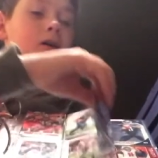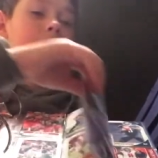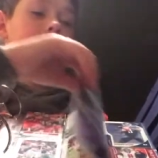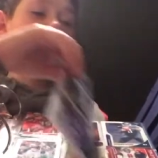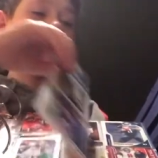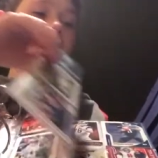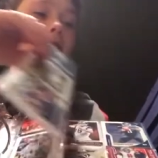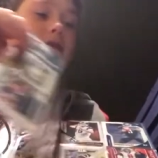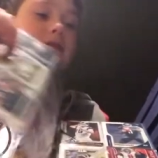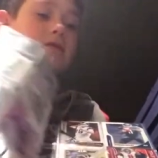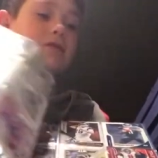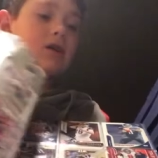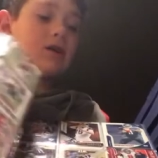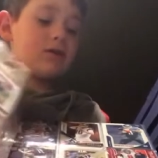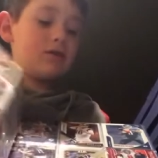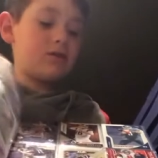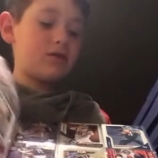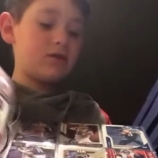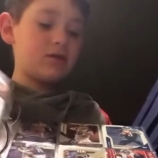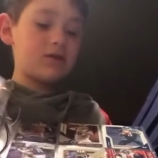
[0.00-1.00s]
I
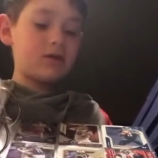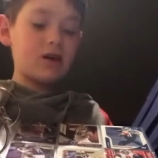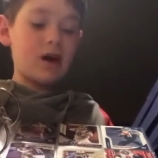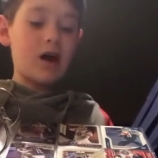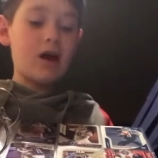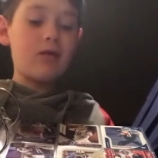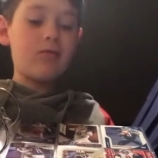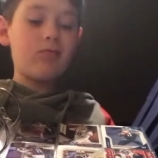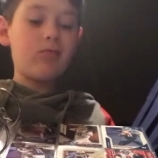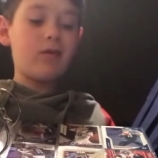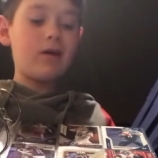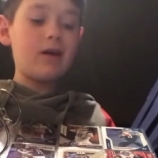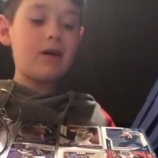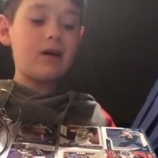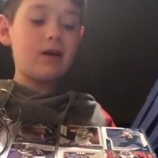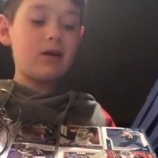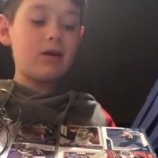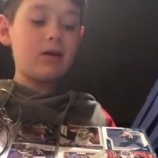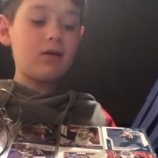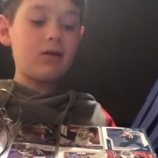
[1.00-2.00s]
said Tyreek.
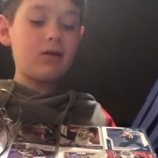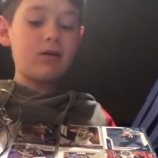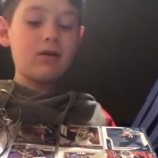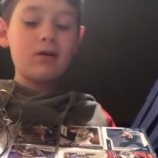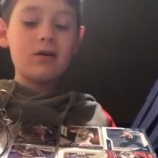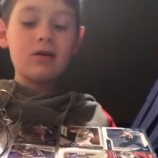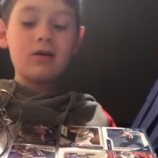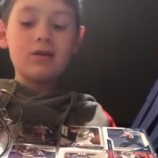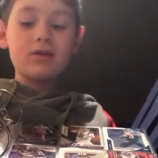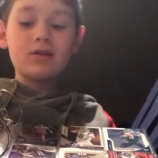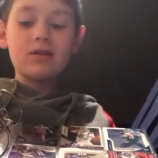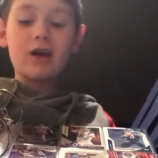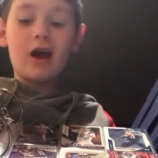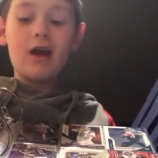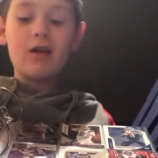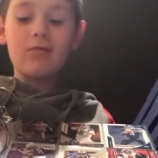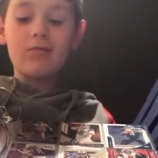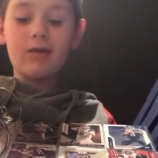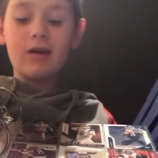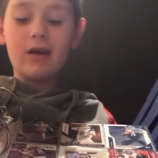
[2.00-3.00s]

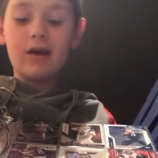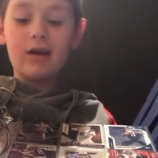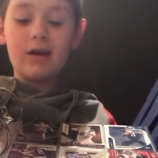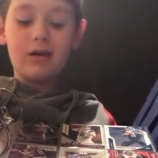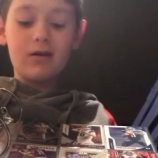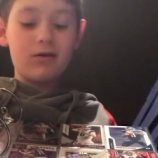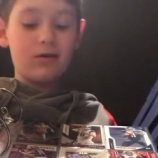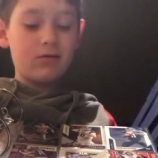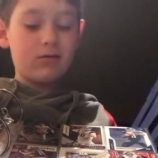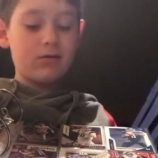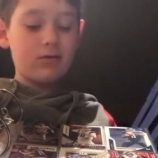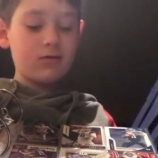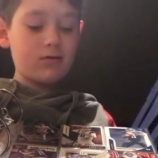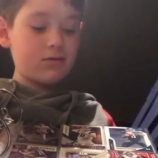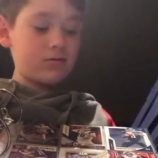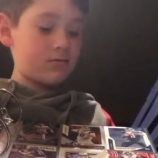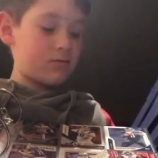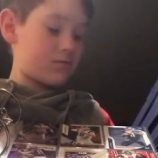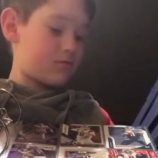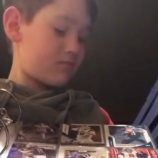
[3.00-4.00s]
Tyree Hill.
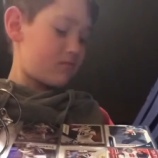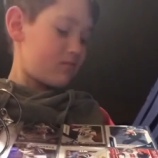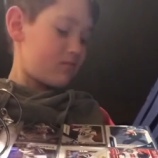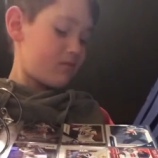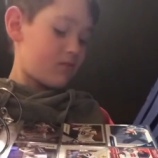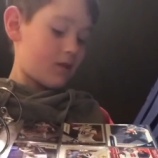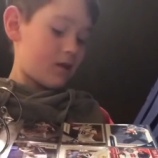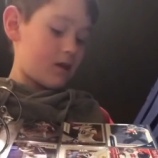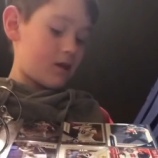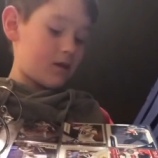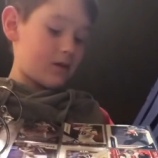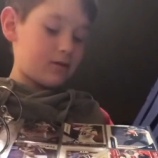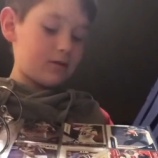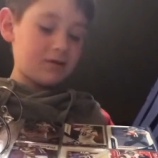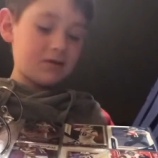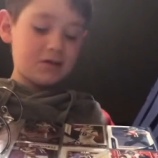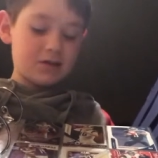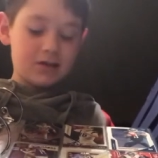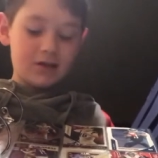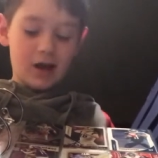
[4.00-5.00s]

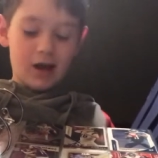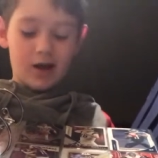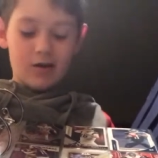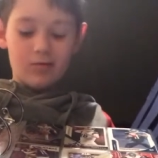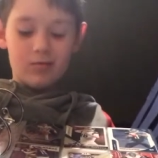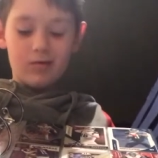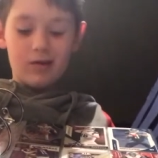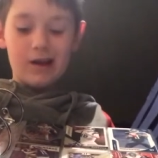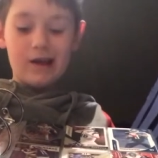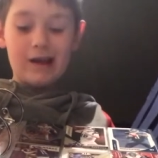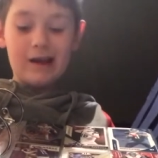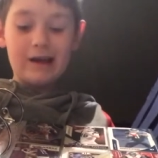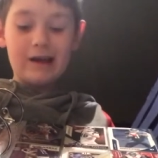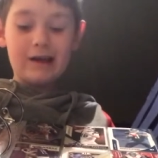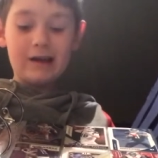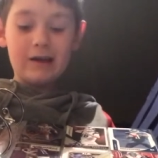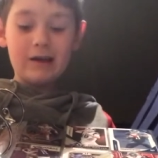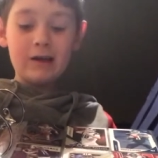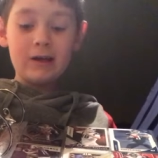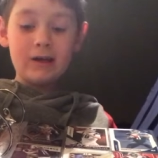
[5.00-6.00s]
It's Tyreek
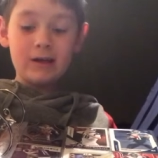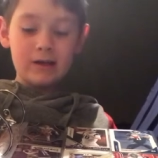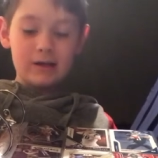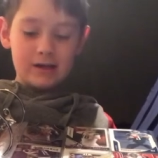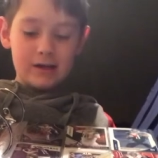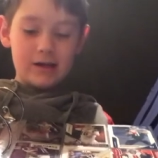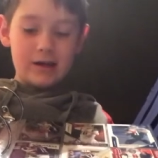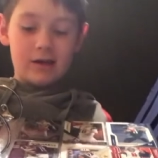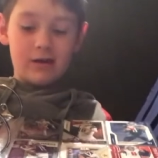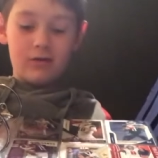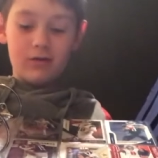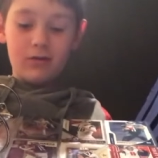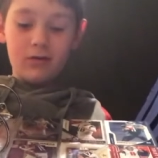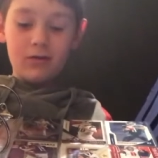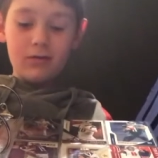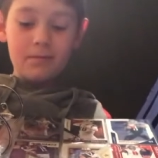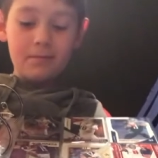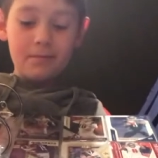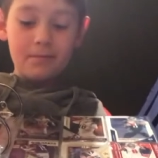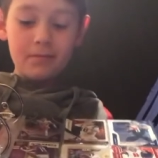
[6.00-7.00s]
Hill.
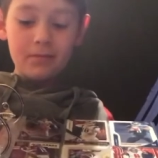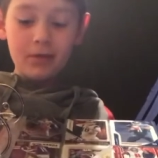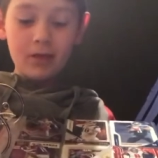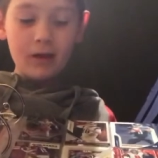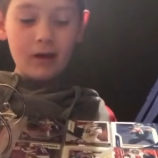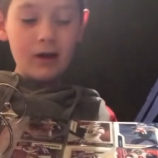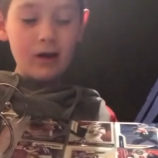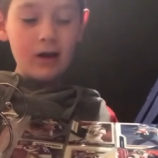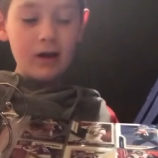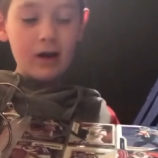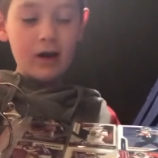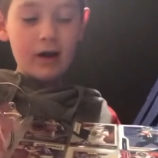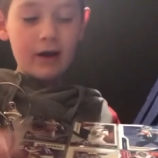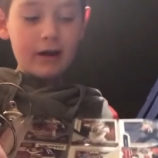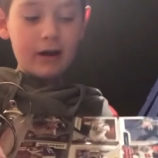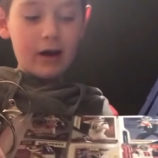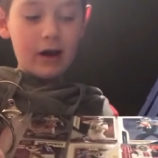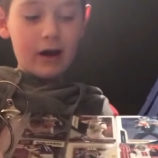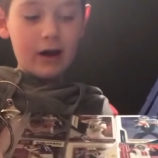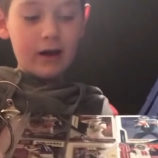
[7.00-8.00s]
I
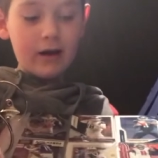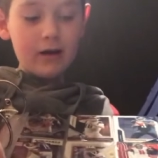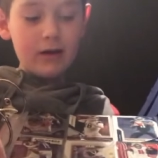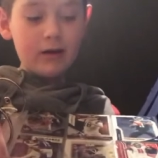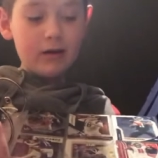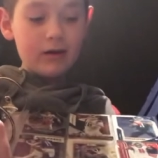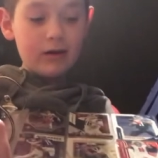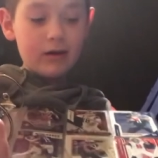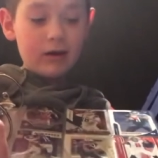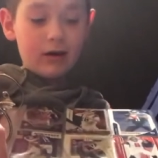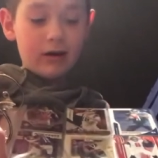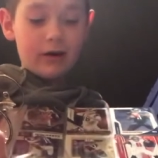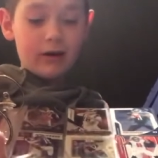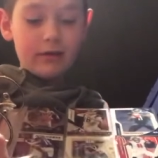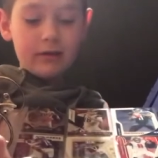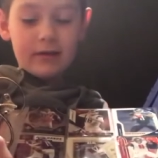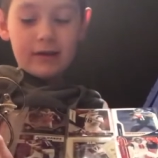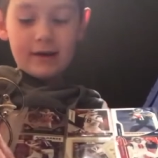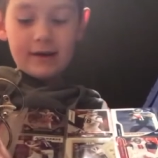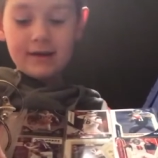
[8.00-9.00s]
got uh,
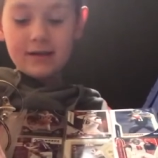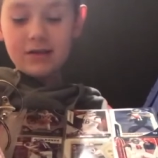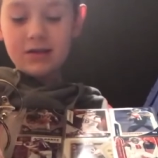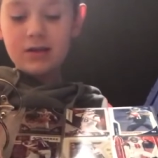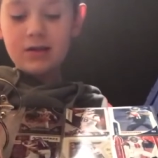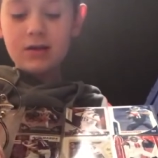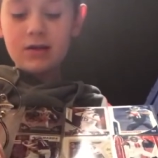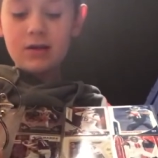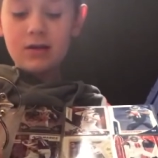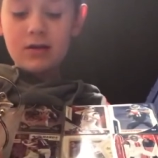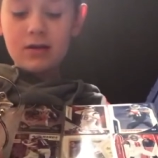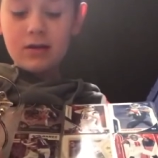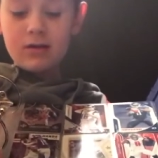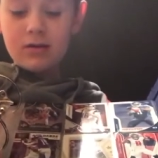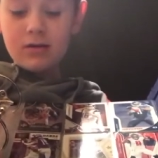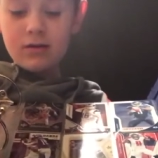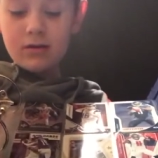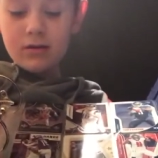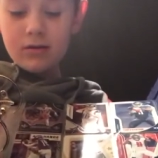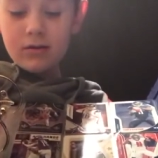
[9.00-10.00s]
this.
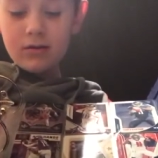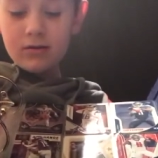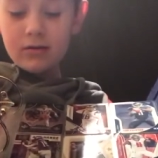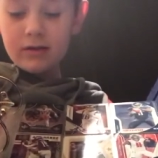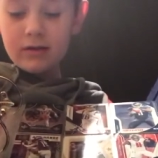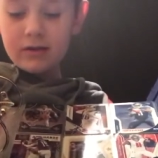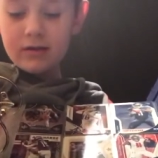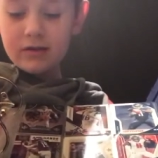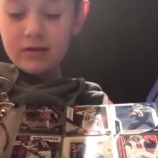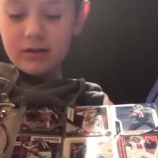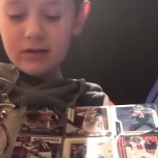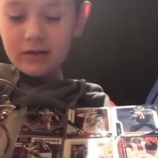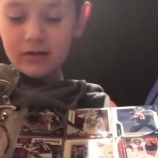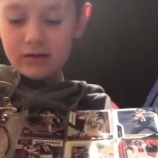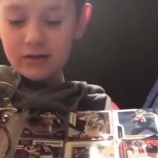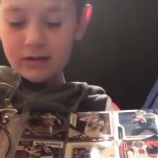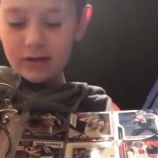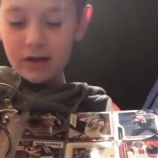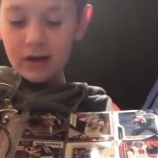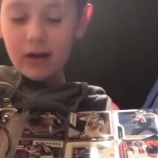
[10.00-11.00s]
This
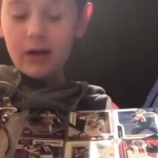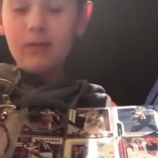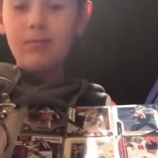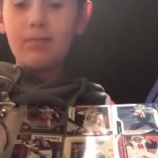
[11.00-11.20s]
is a